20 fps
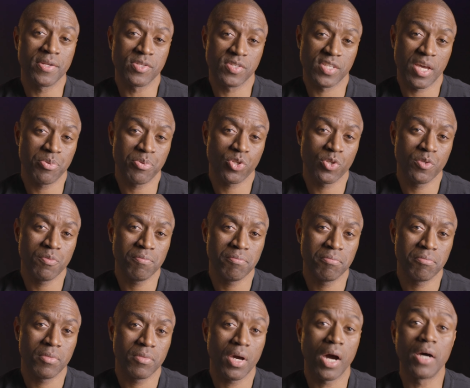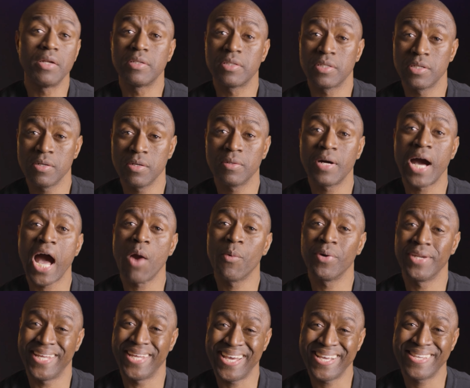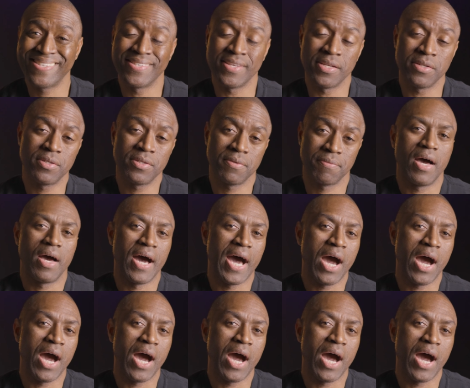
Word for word: conception until I would exit,